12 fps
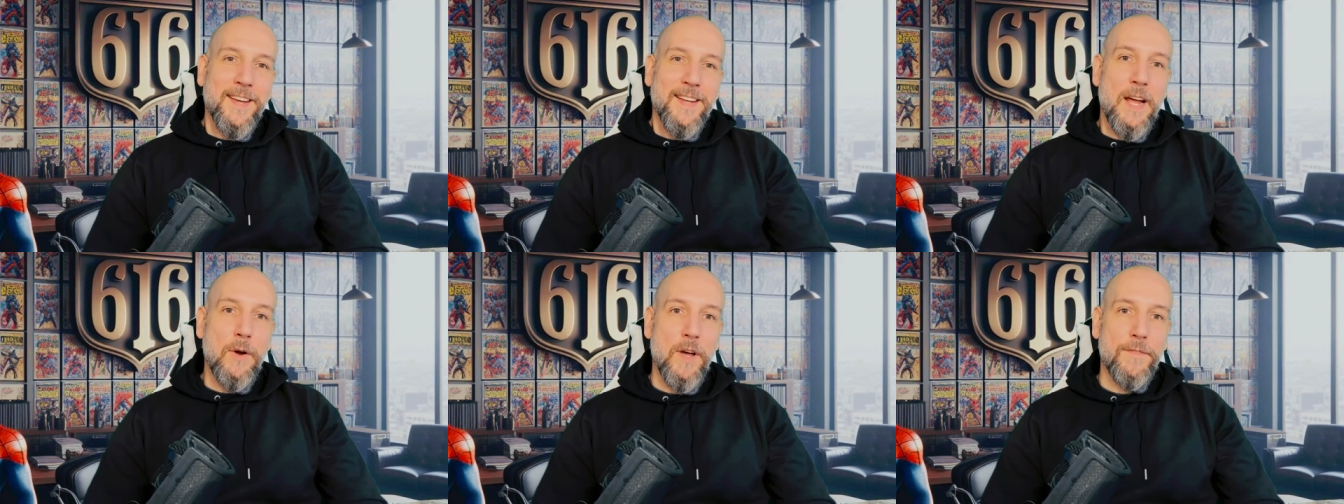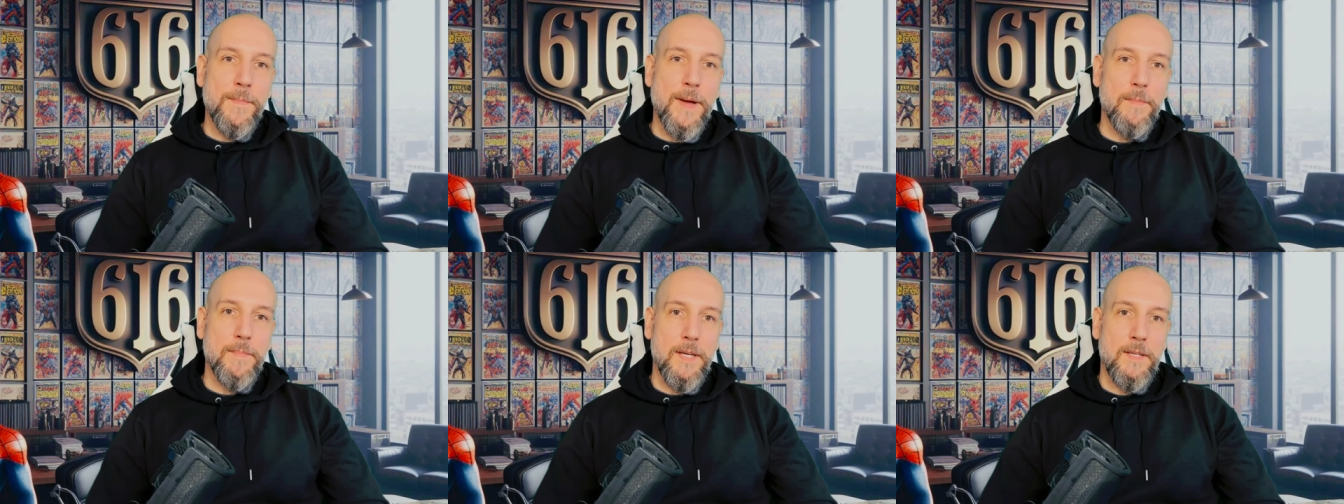Now, enough
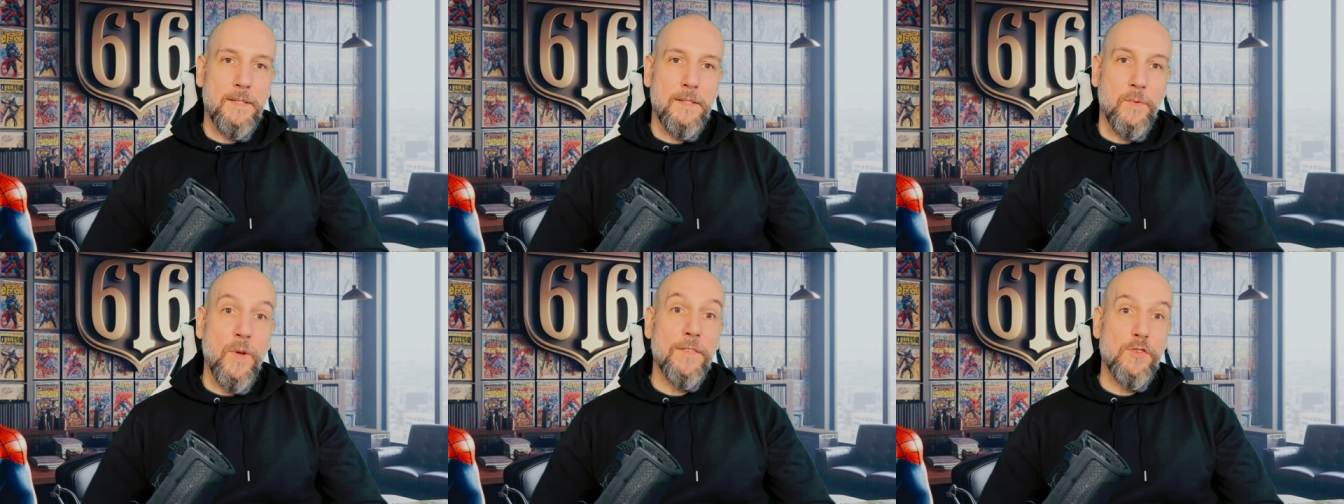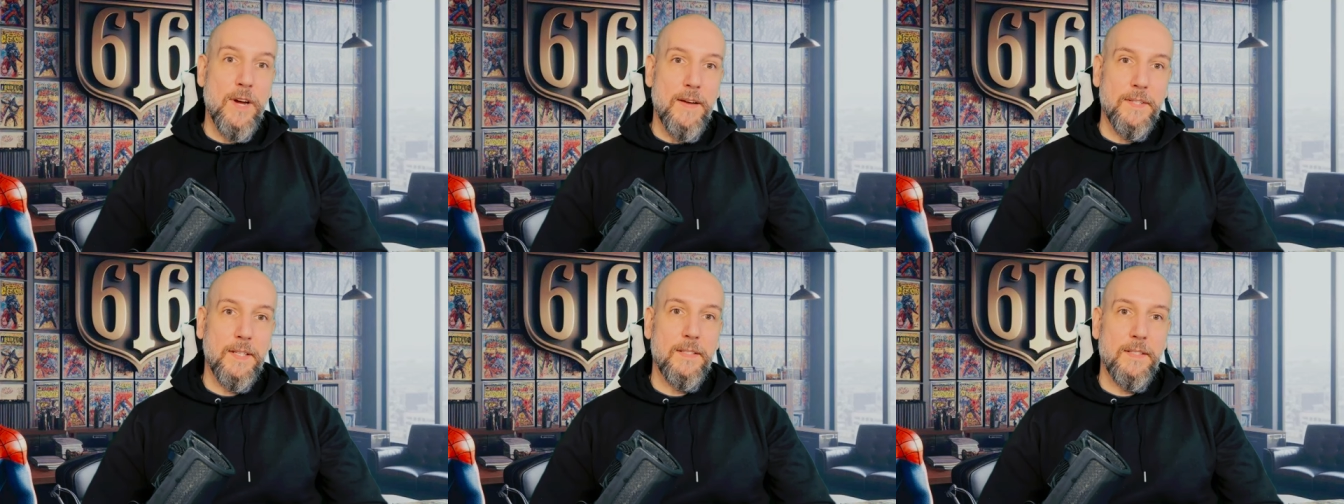about me. We have a
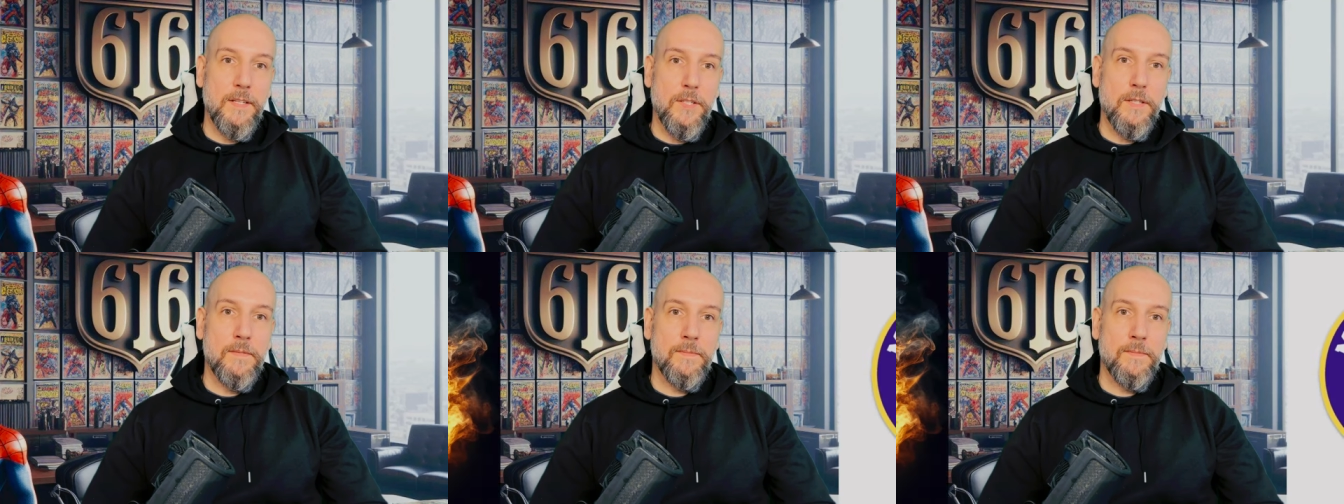draft to continue.